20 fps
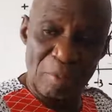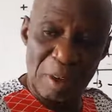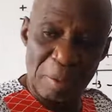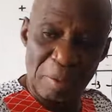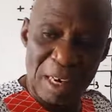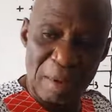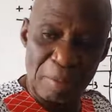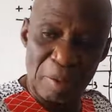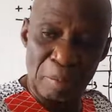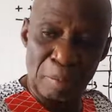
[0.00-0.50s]
the
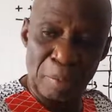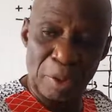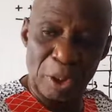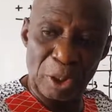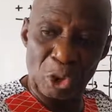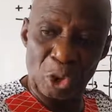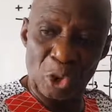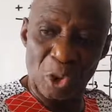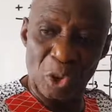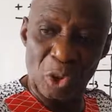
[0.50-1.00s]
two of them can
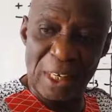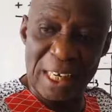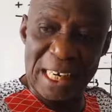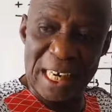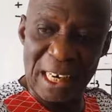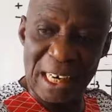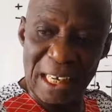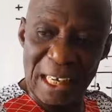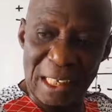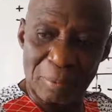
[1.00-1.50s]
be brought
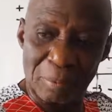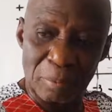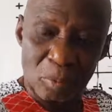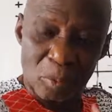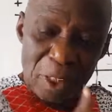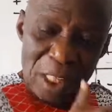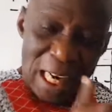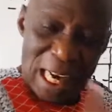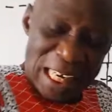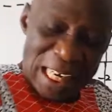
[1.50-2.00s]
together
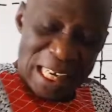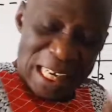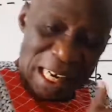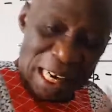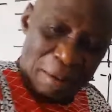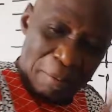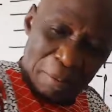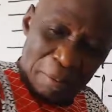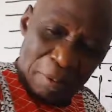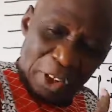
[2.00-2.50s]
at
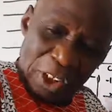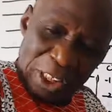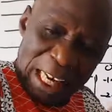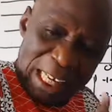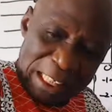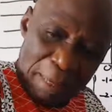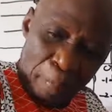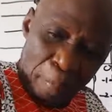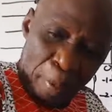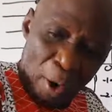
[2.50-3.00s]
their
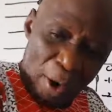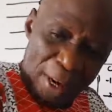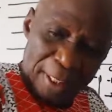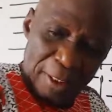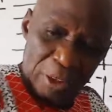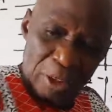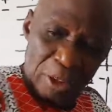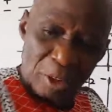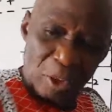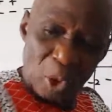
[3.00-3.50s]
starting
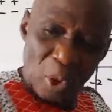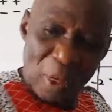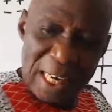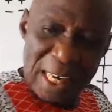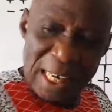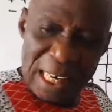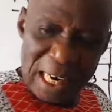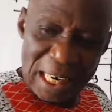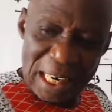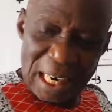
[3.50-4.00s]
points
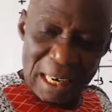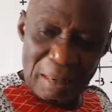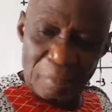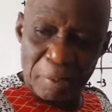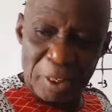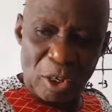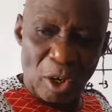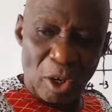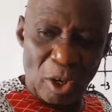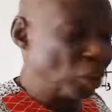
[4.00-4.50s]
together. That